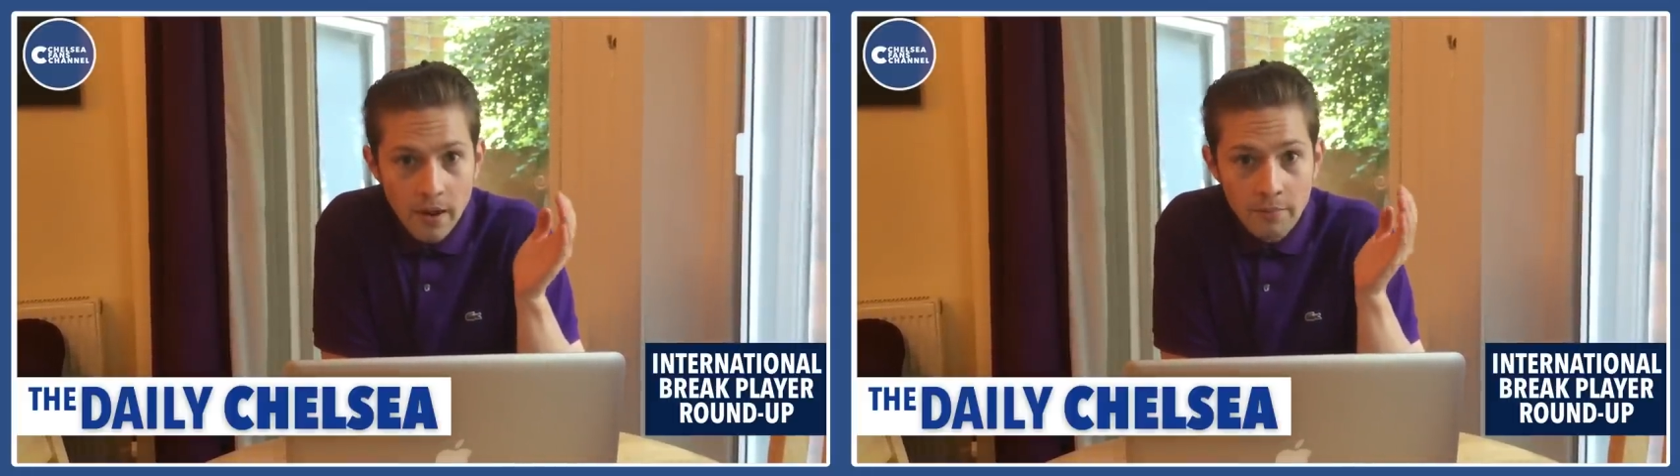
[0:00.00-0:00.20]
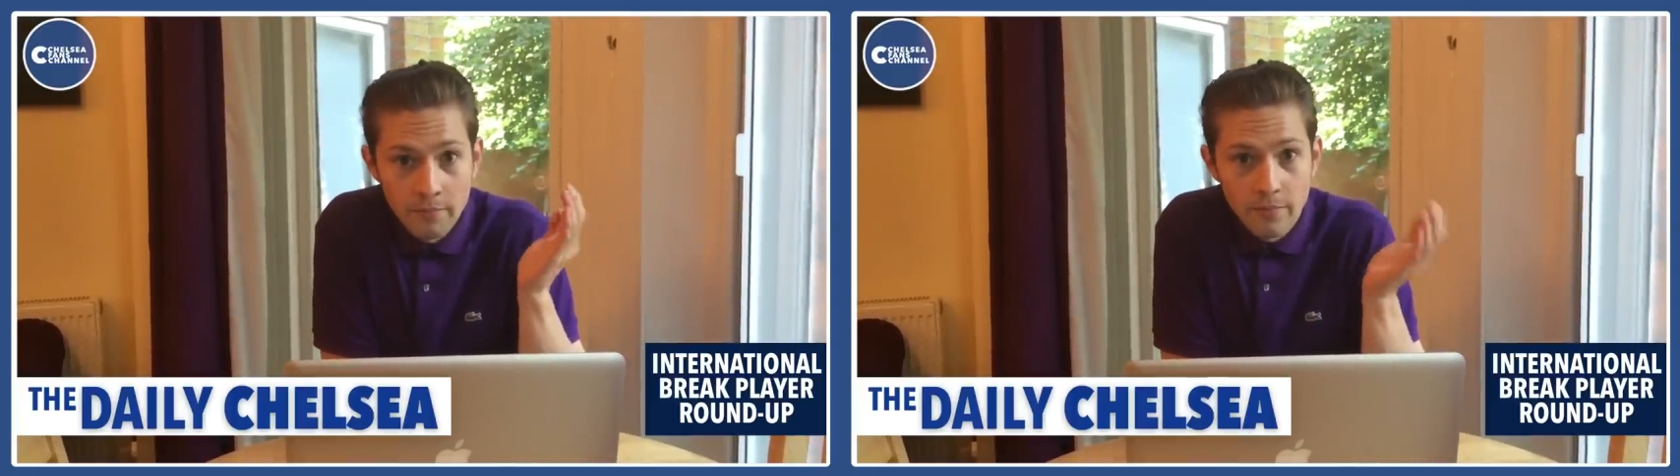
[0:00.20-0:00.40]

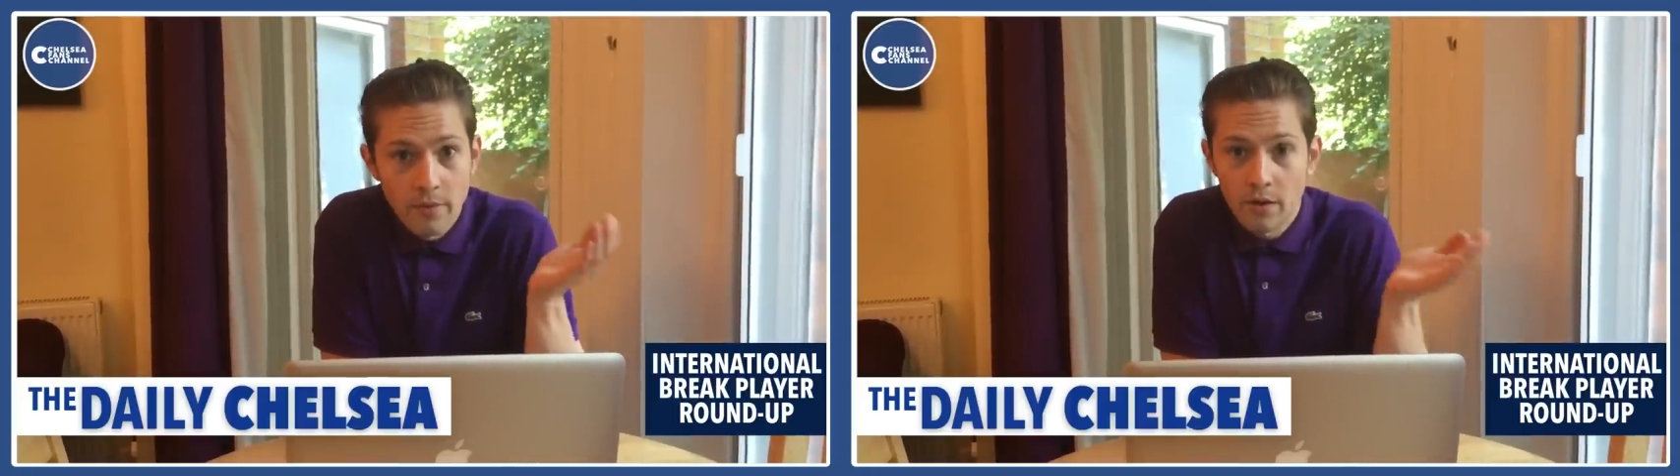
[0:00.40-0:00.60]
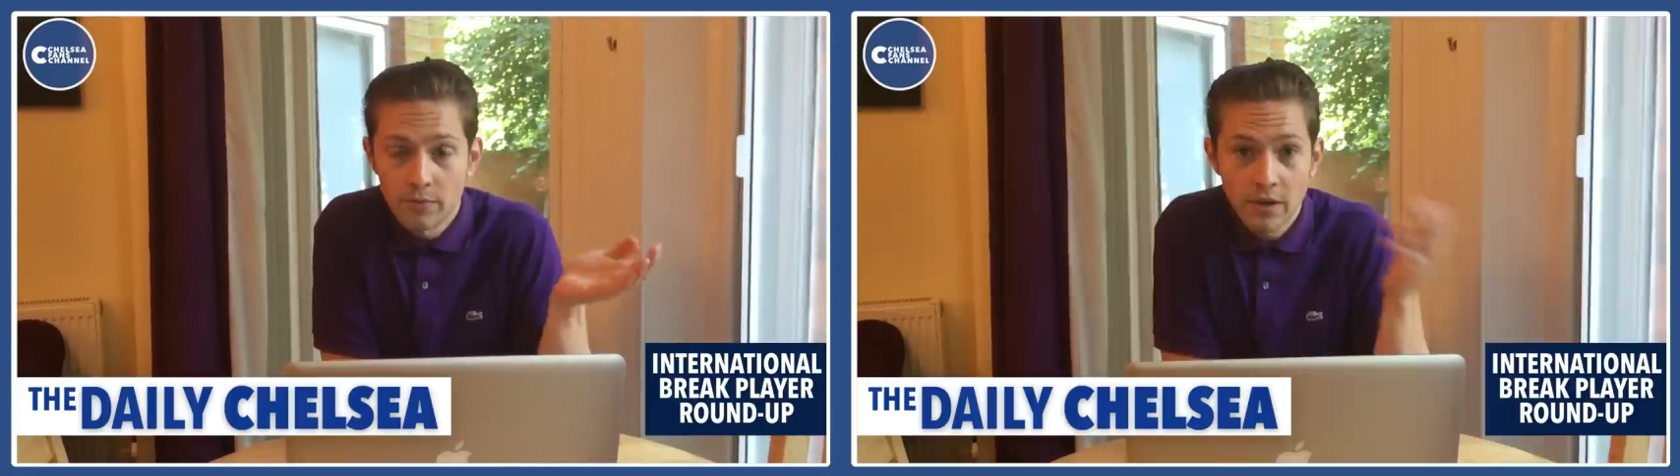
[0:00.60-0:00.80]

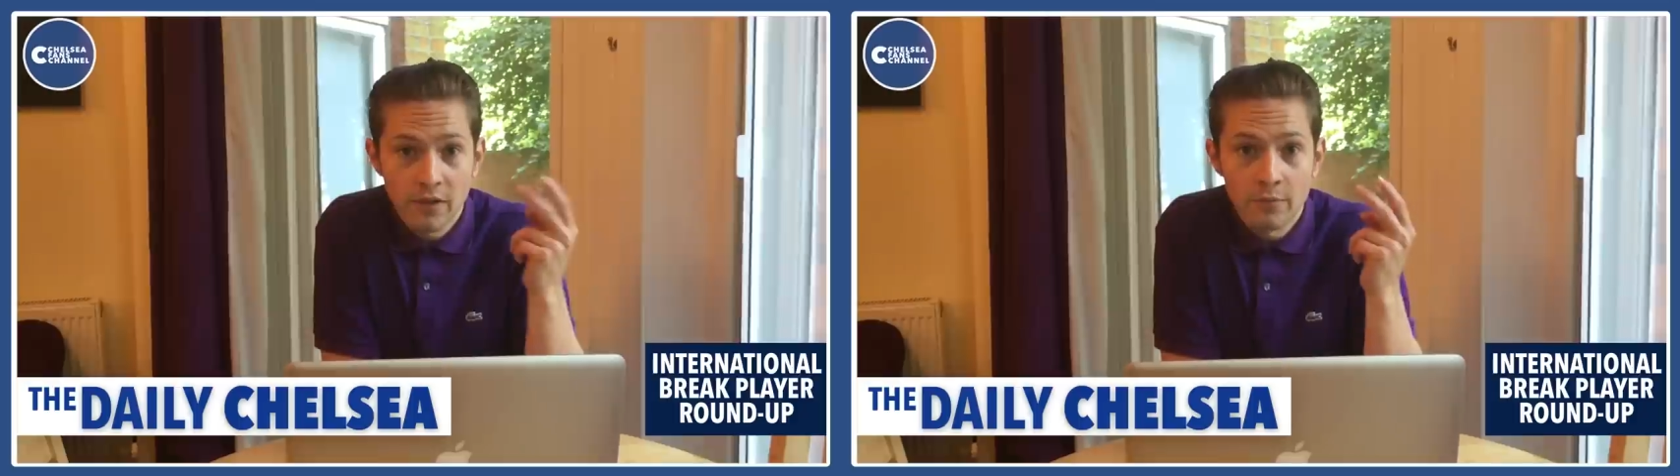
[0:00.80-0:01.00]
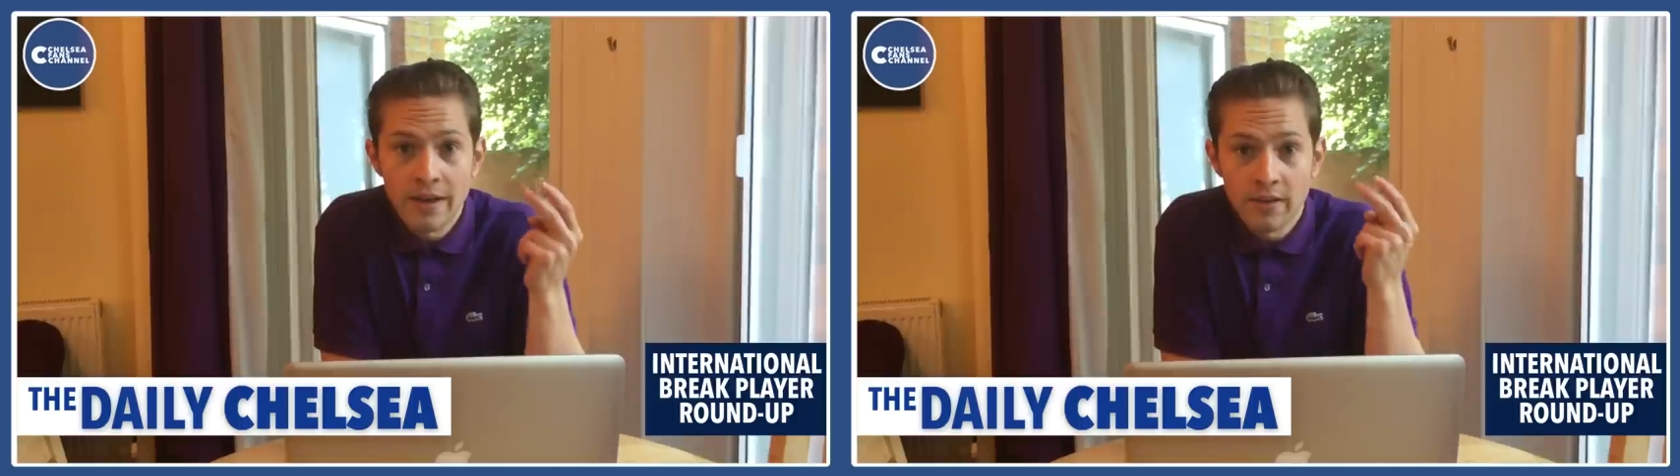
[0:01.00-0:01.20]

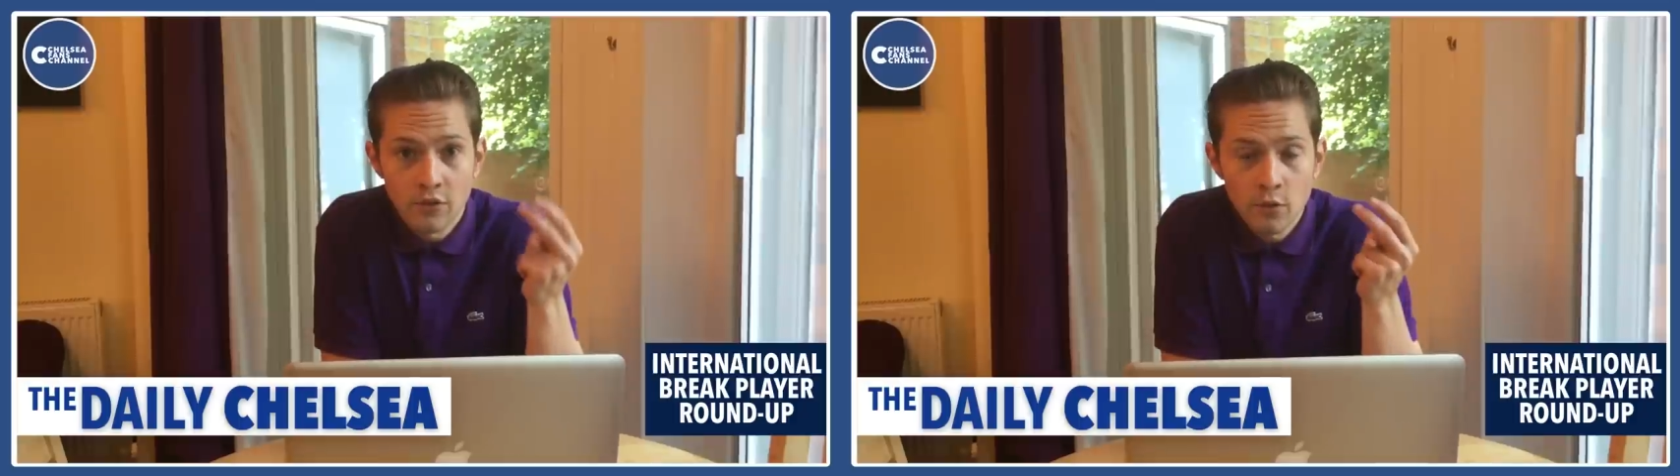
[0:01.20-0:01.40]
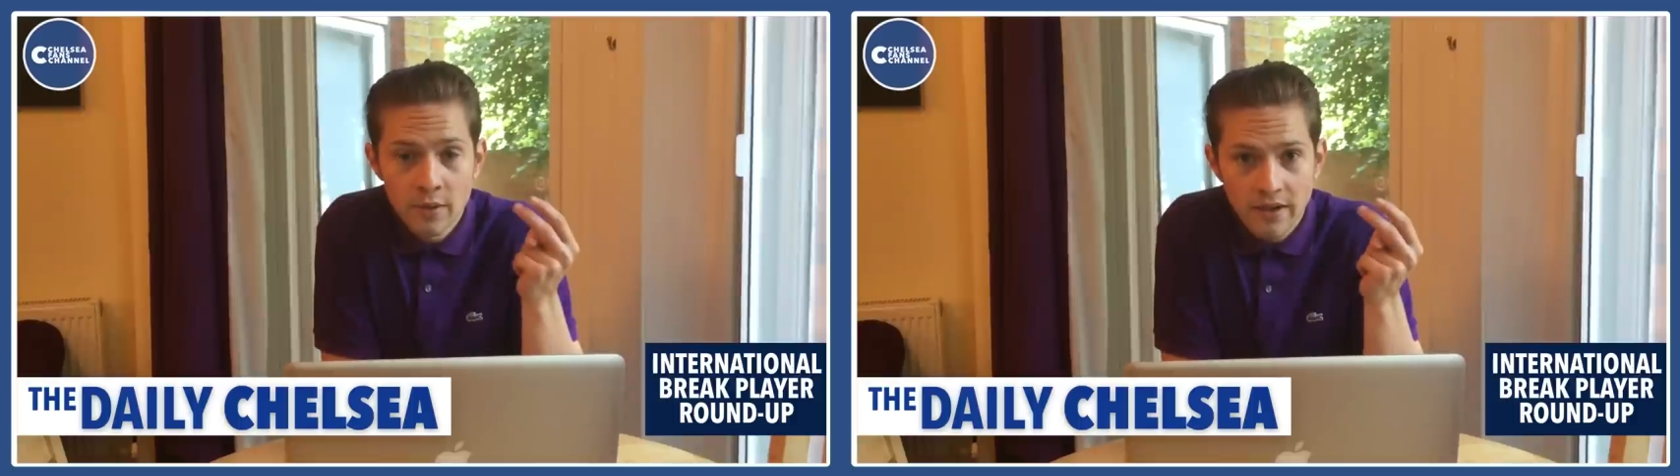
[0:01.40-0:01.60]
have made
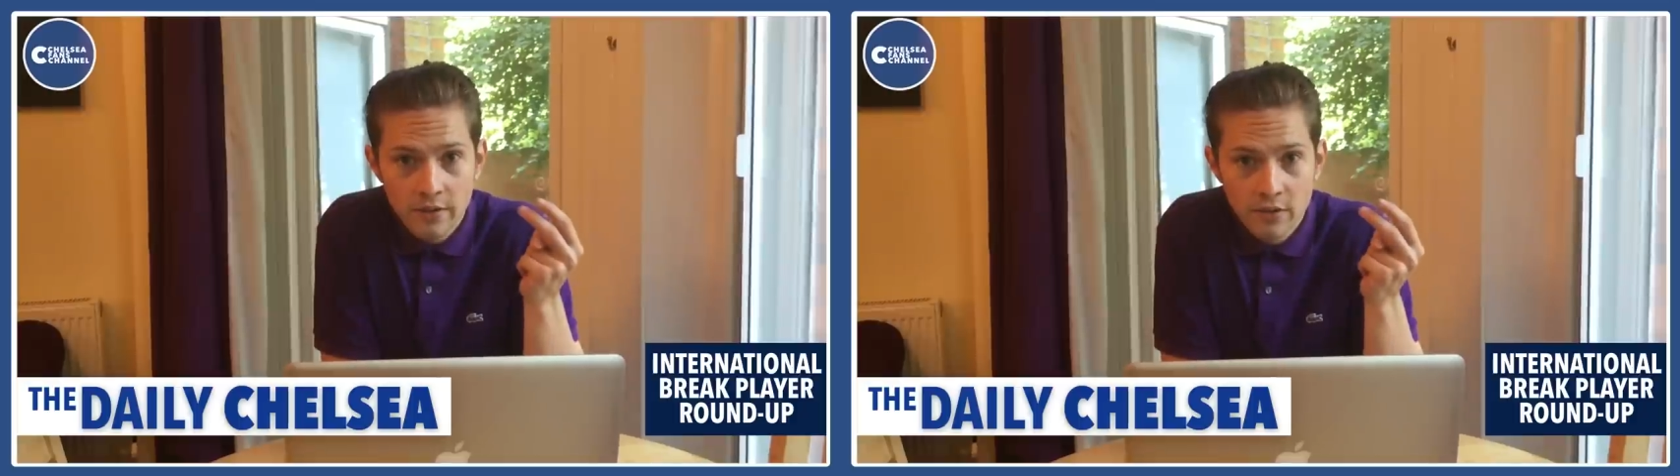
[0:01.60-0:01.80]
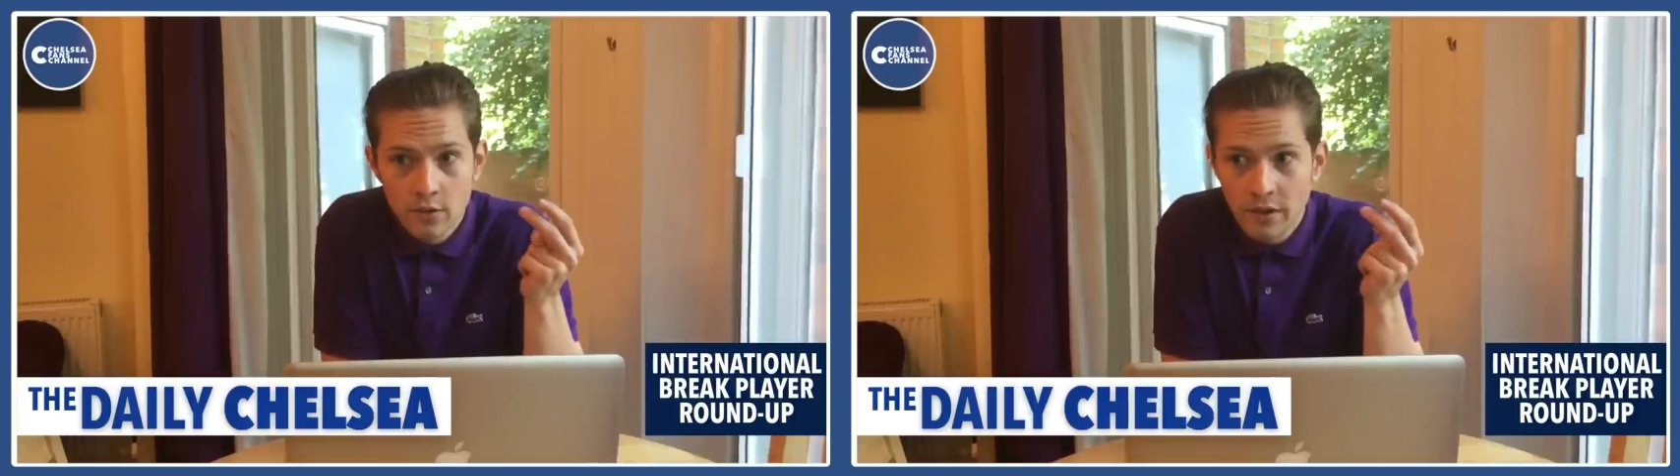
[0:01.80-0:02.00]
it 2 wins
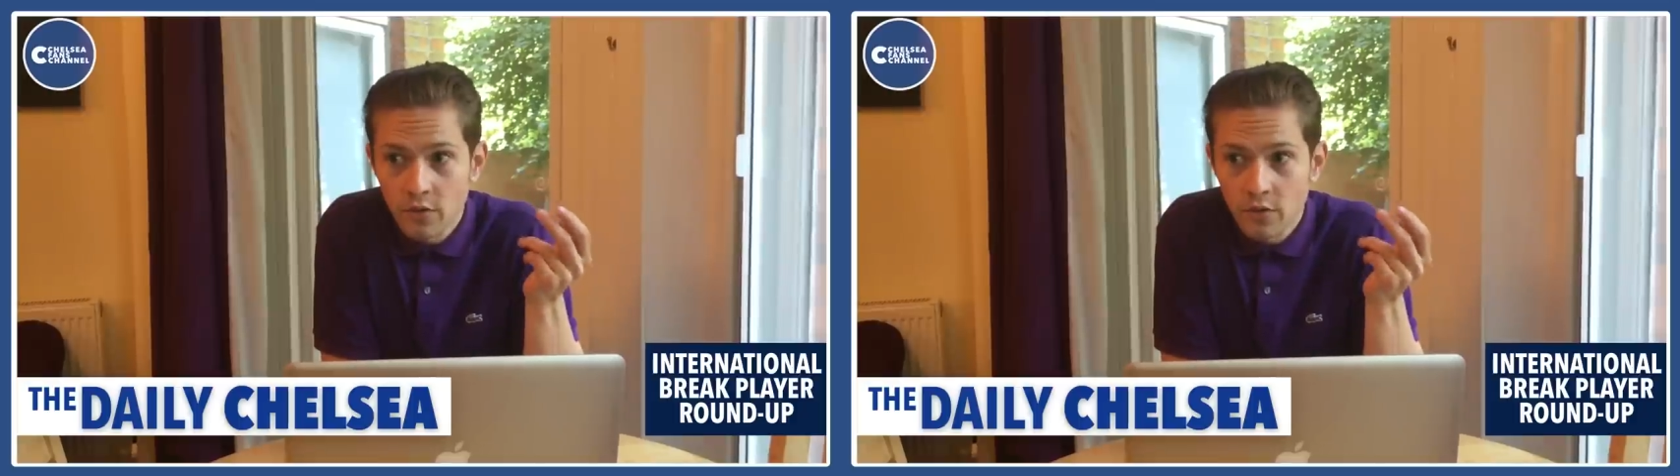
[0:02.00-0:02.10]
out of 2.